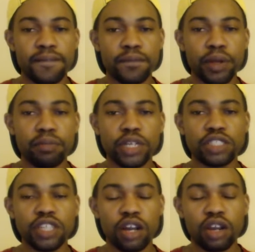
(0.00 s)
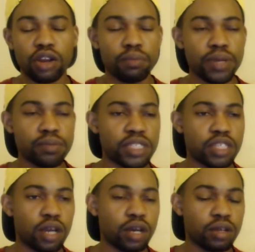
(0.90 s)
Pretty much, Schalke gonna be
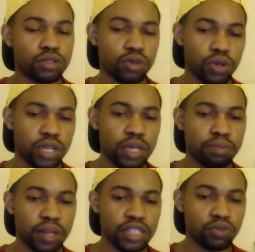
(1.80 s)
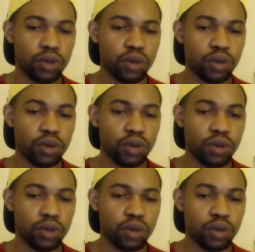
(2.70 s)
missing two key players.